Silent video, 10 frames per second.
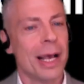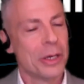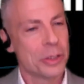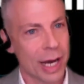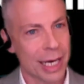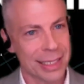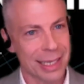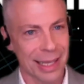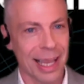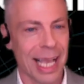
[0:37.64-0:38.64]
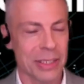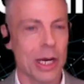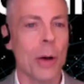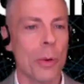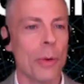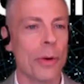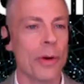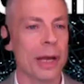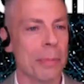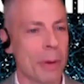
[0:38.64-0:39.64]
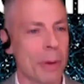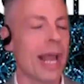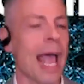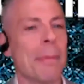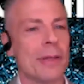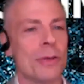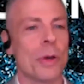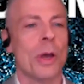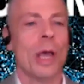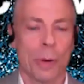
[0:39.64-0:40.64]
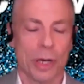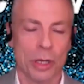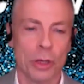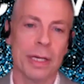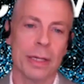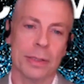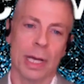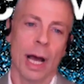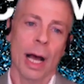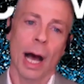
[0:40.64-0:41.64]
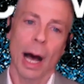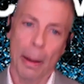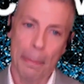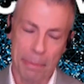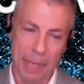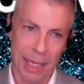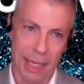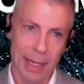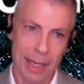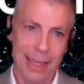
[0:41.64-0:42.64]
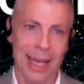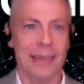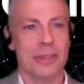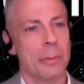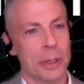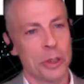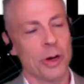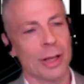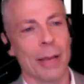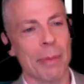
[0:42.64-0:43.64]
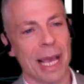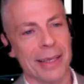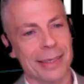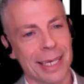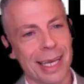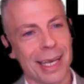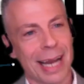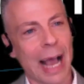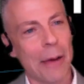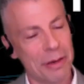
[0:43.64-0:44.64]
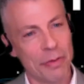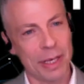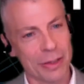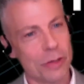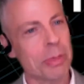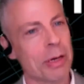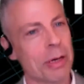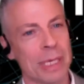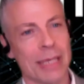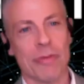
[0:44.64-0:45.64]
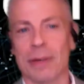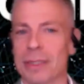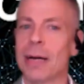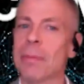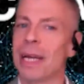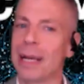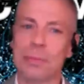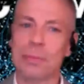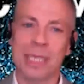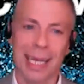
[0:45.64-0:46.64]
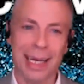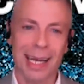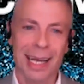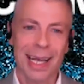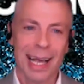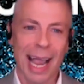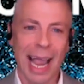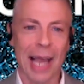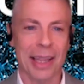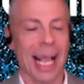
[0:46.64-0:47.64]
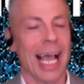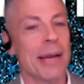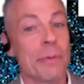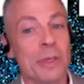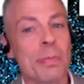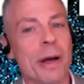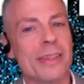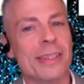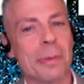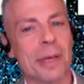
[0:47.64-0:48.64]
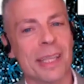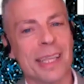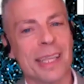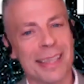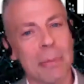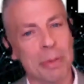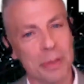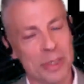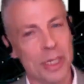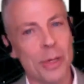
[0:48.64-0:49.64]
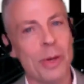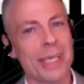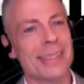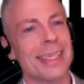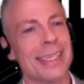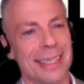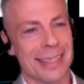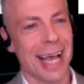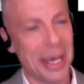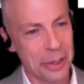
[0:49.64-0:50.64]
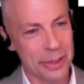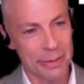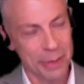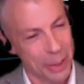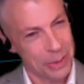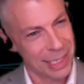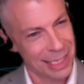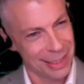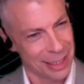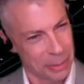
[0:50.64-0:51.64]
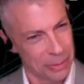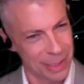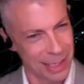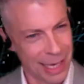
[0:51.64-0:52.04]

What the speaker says: talking to the last cohort about what happens when you build a bin that has emotional capacity and how it feels about being filled up and emptied, and the kind of responsibilities that puts to you as the designers of those systems.